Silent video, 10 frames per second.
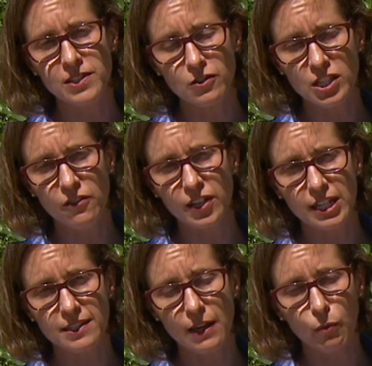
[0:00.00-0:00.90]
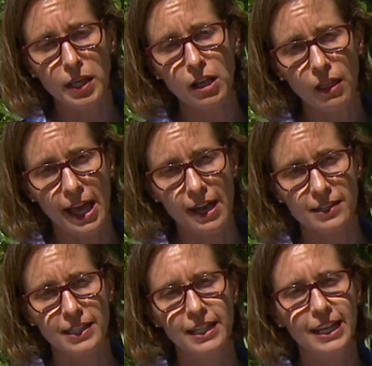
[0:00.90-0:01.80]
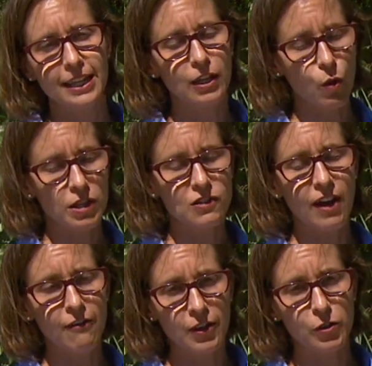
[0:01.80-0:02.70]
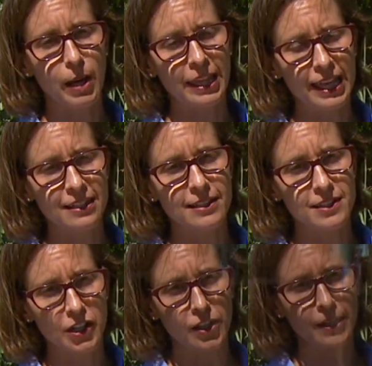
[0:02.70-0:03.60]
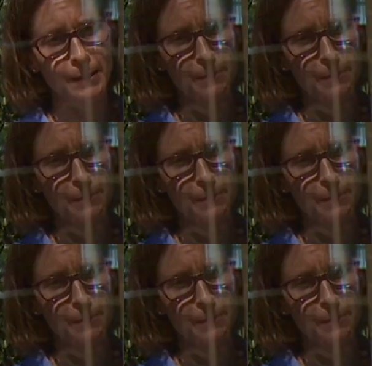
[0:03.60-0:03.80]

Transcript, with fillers: of certificates that we collect, and the goal is 500 by the end of this year.